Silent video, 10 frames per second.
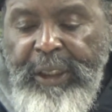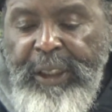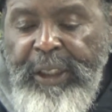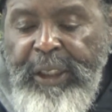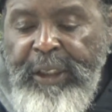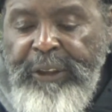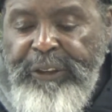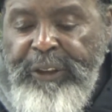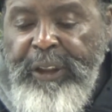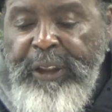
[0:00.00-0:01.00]
It's
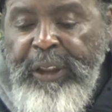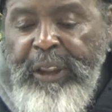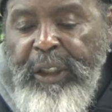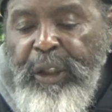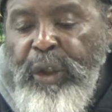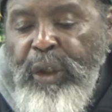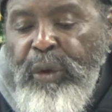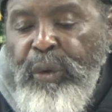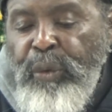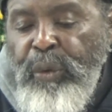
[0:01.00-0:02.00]
the
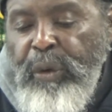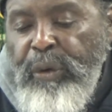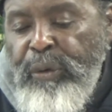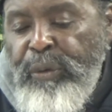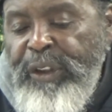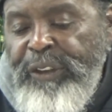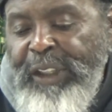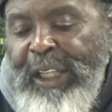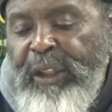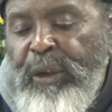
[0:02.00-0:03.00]
reason
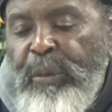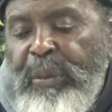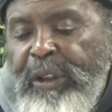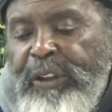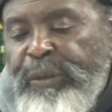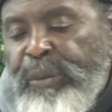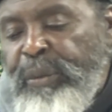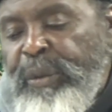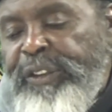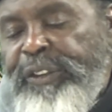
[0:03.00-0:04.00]
I know, because when
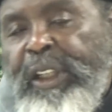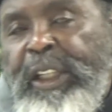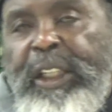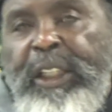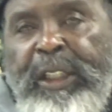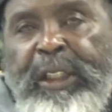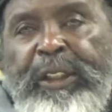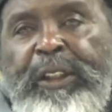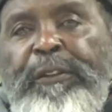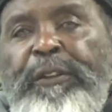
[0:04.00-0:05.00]
we studied
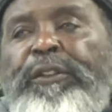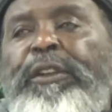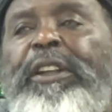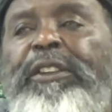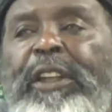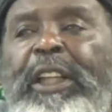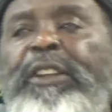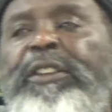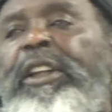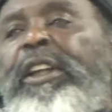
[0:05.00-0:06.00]
different
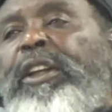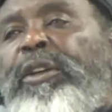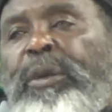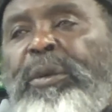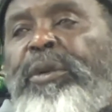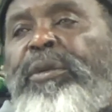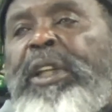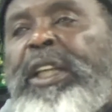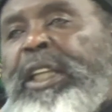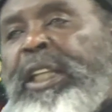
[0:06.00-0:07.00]
translations, we would
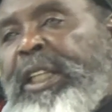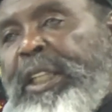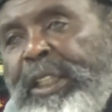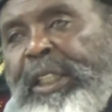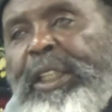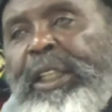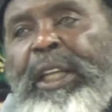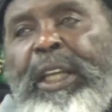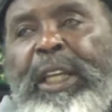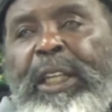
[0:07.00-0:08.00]
read,
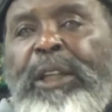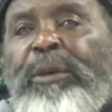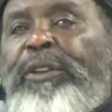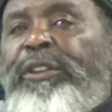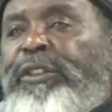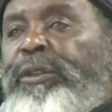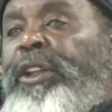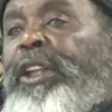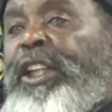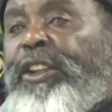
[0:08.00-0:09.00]
and it was
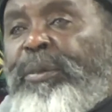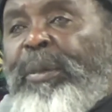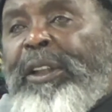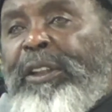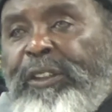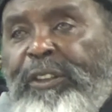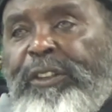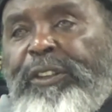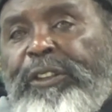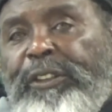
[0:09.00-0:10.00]
Sudanese brothers
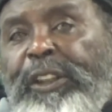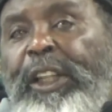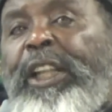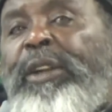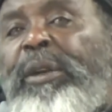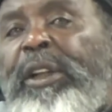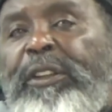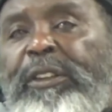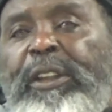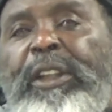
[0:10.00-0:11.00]
studying with us,